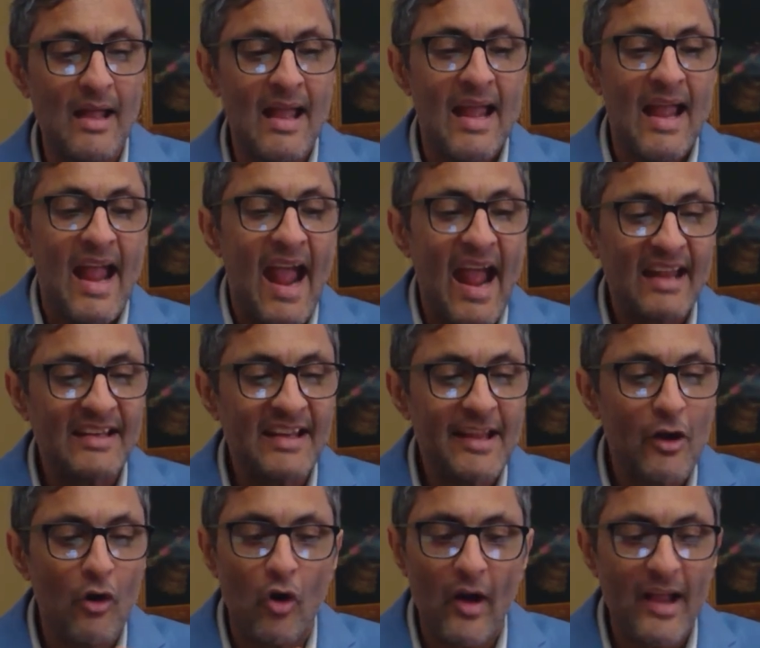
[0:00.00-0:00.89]
and
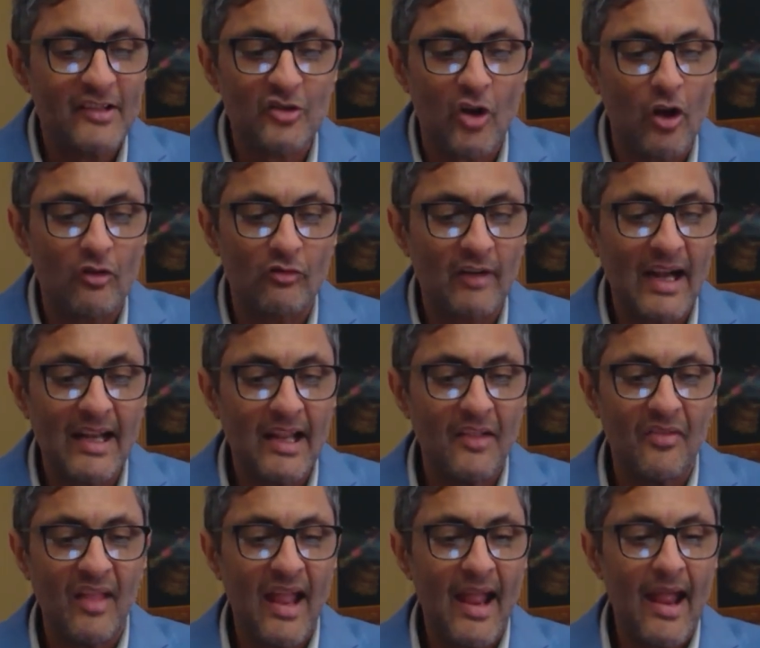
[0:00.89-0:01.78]
NIO is already
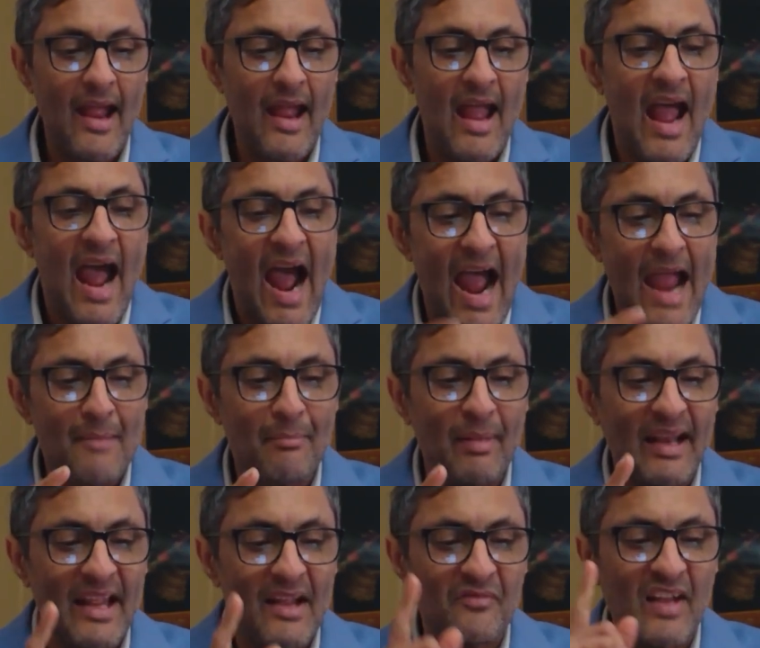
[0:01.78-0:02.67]
there. I
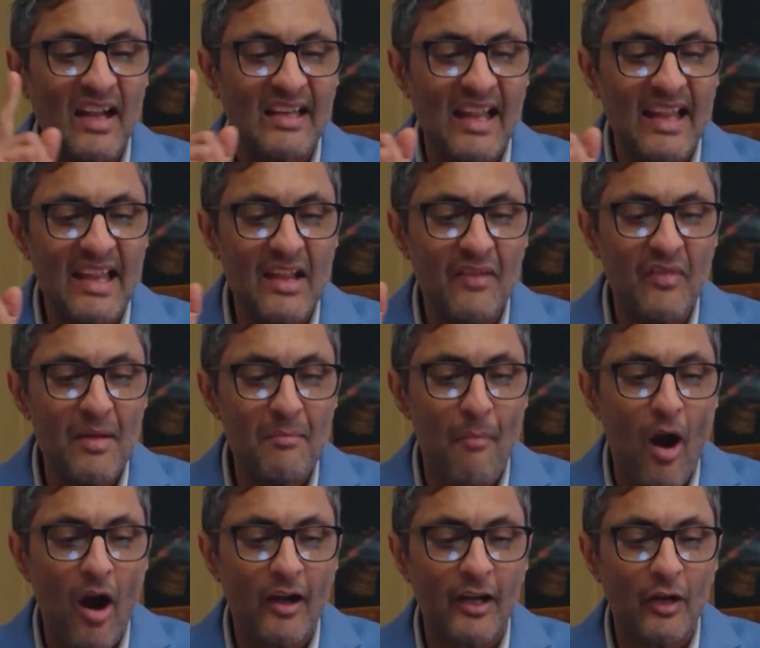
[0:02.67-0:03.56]
believe that the EV
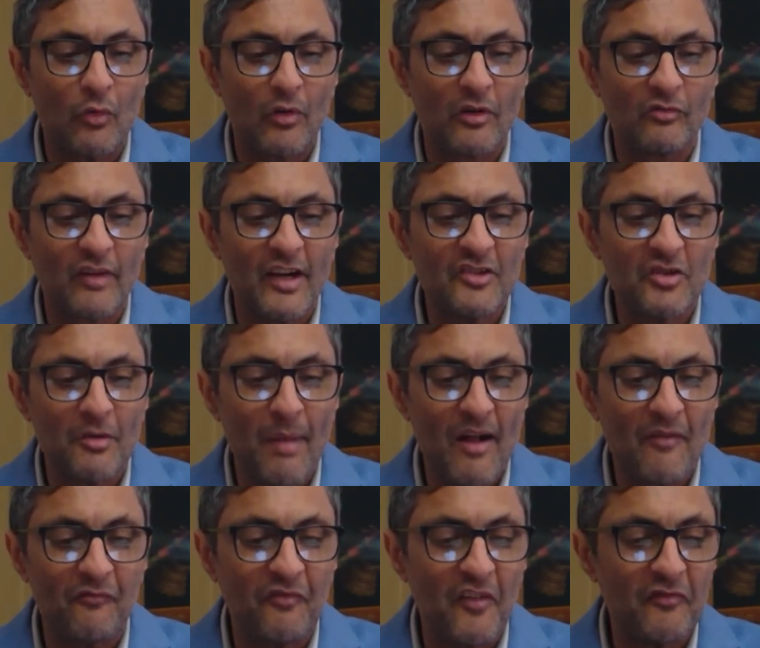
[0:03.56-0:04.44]
market will reach
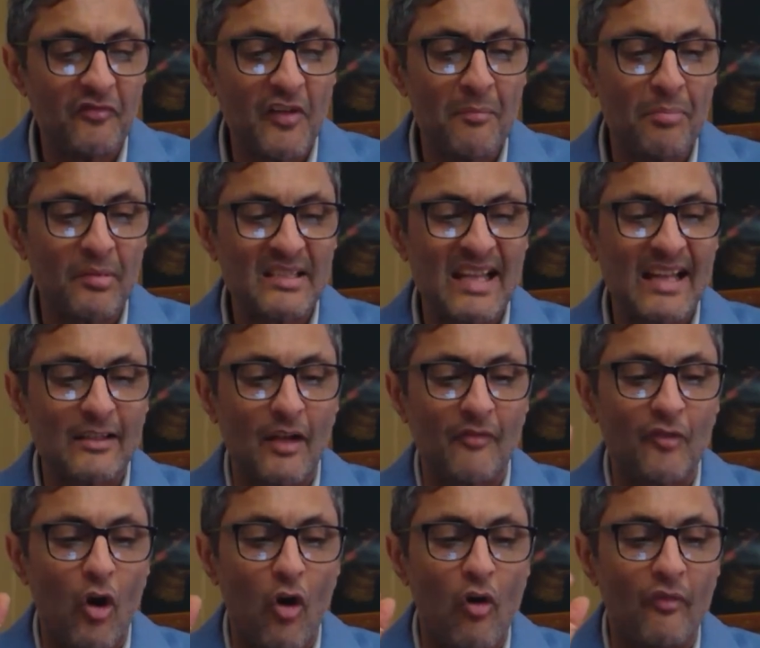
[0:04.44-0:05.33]
about 50% of
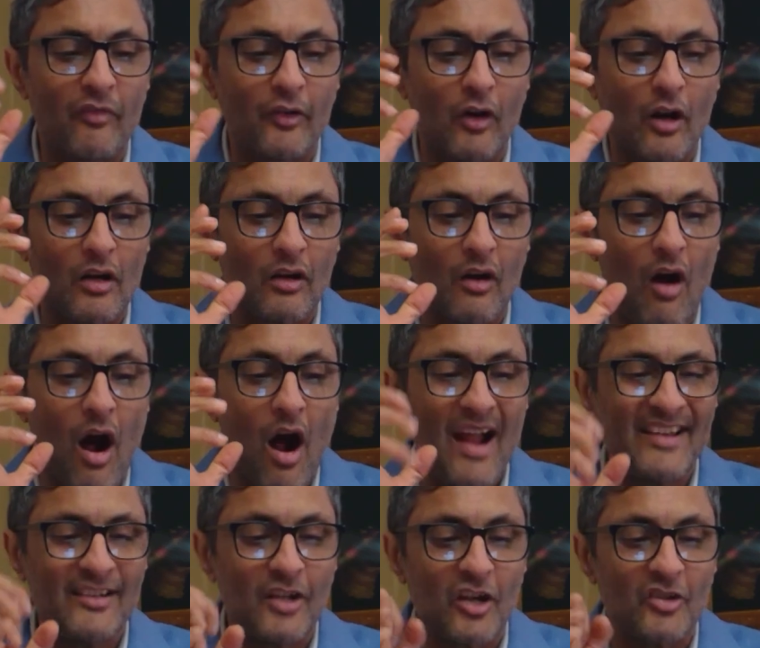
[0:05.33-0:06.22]
the overall car
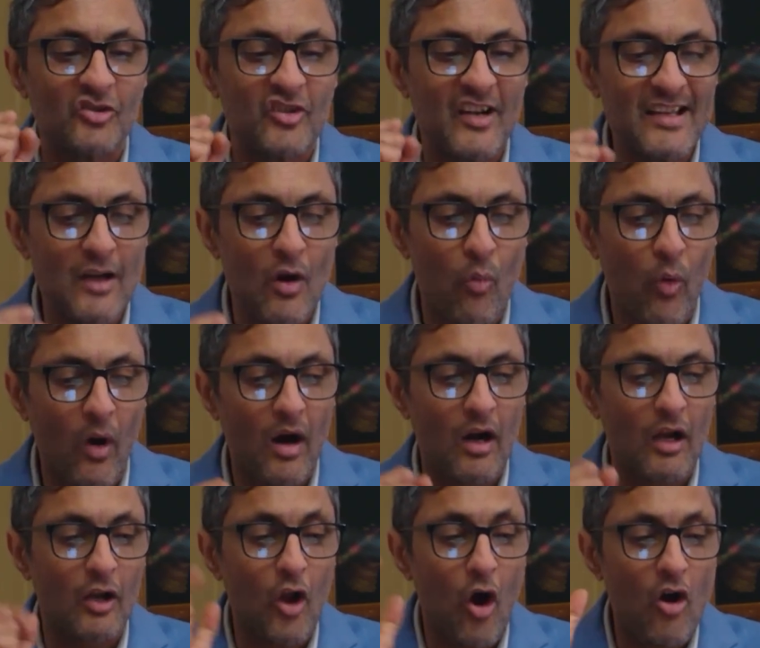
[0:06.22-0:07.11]
industry in the
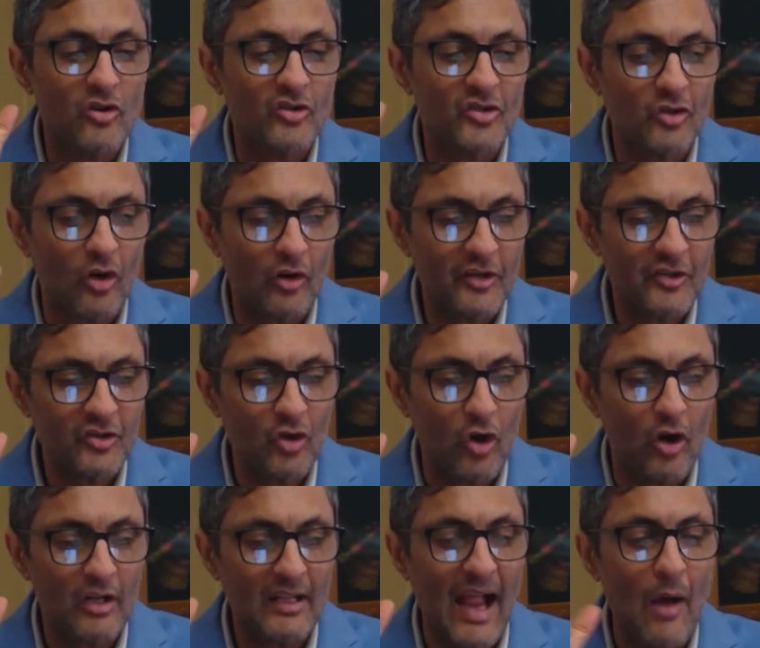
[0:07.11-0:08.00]
world. Long story
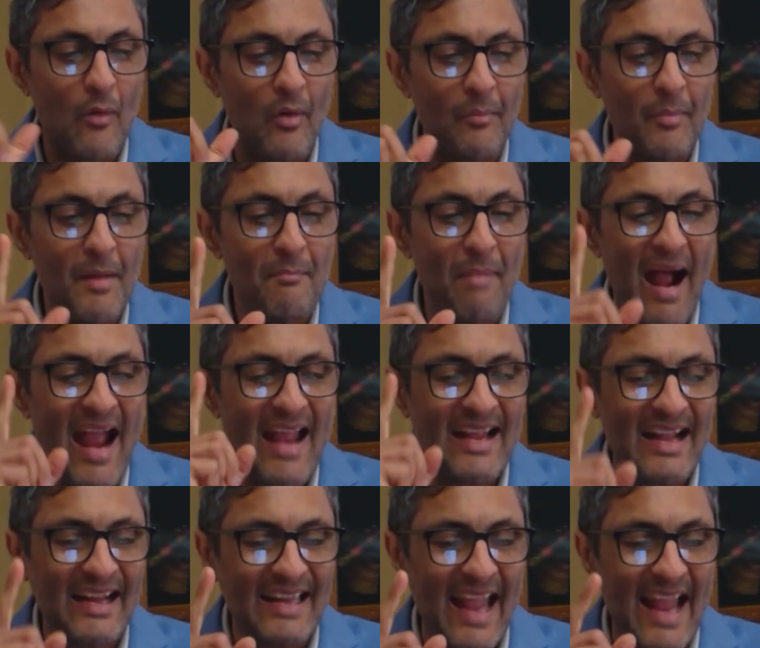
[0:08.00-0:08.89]
short, I will be buying
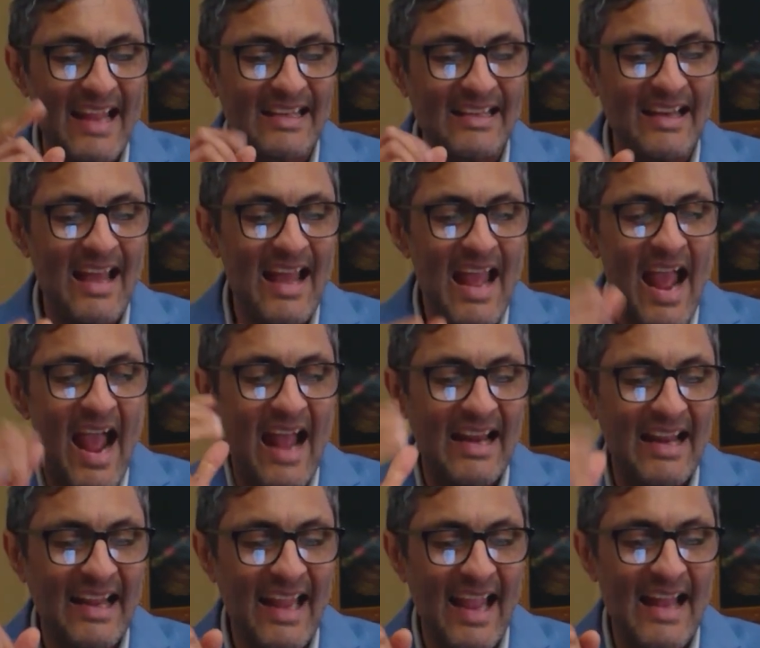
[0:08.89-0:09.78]
again and
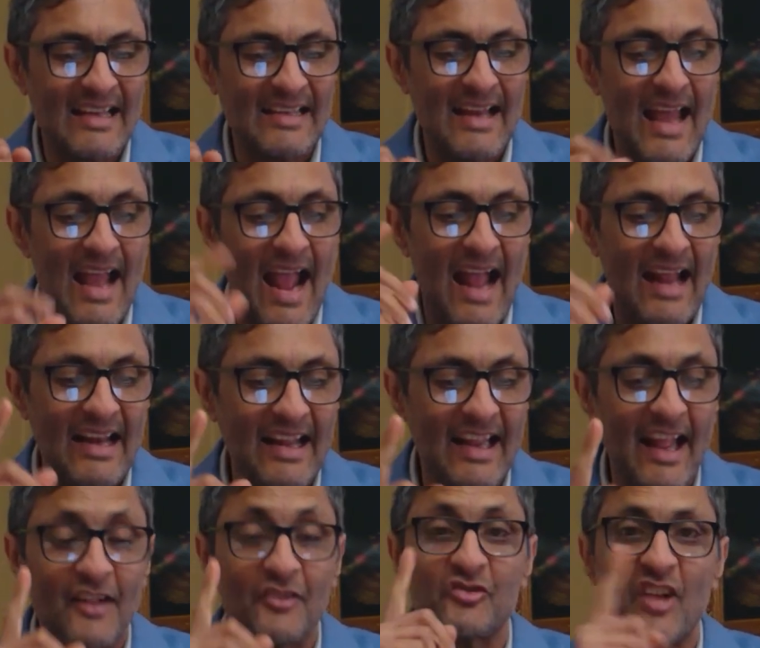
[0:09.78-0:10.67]
again and
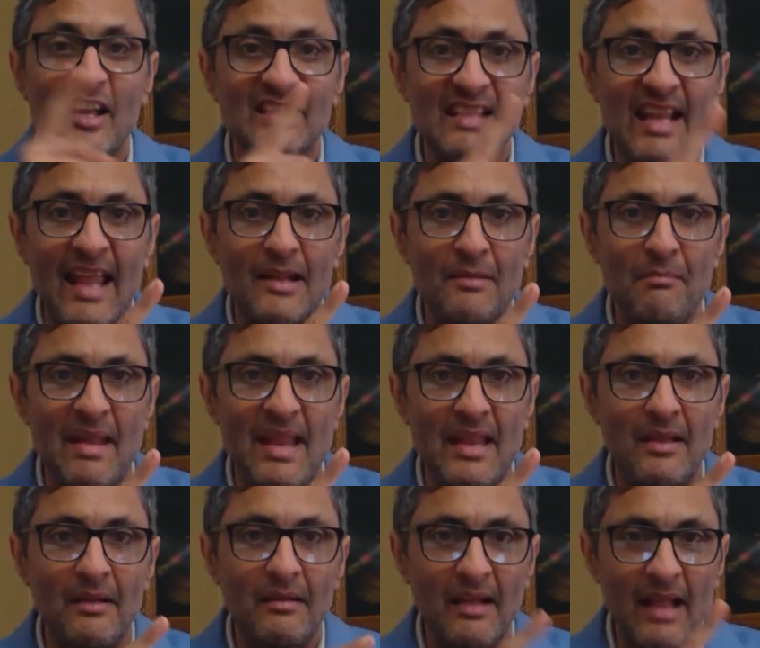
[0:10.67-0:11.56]
again, just like me.
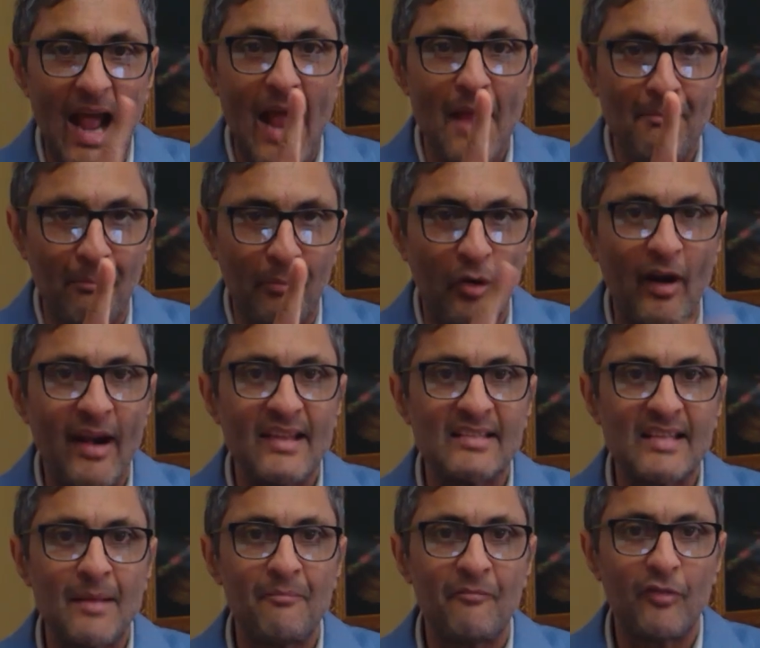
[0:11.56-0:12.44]
I praise
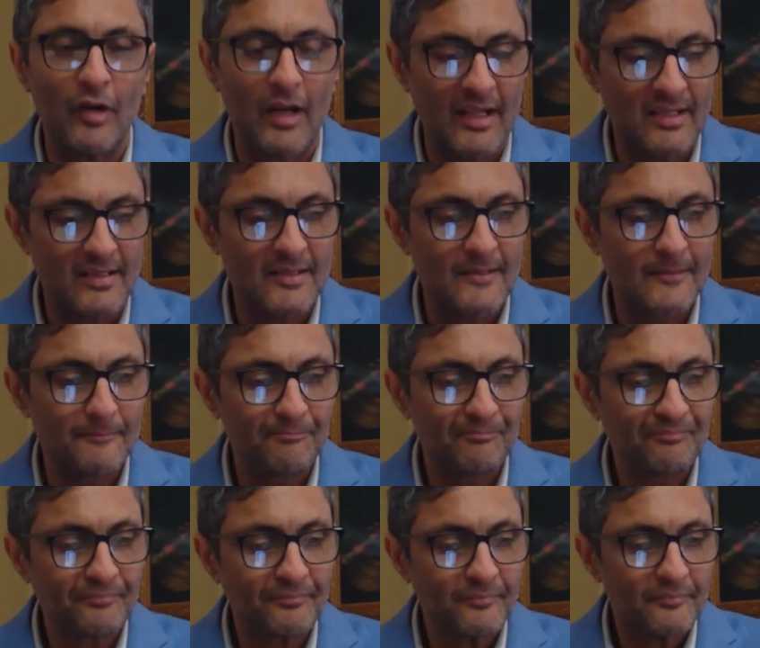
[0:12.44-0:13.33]
him for this.
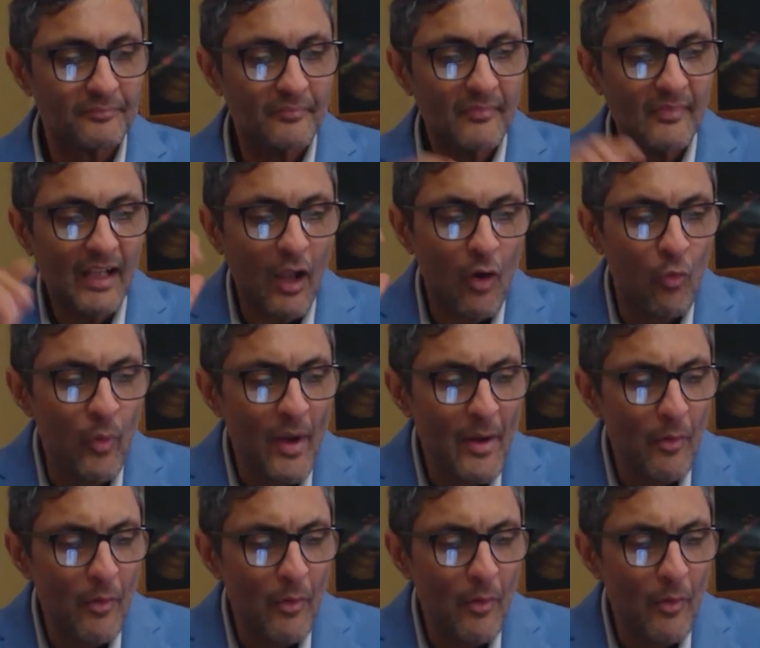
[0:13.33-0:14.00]
We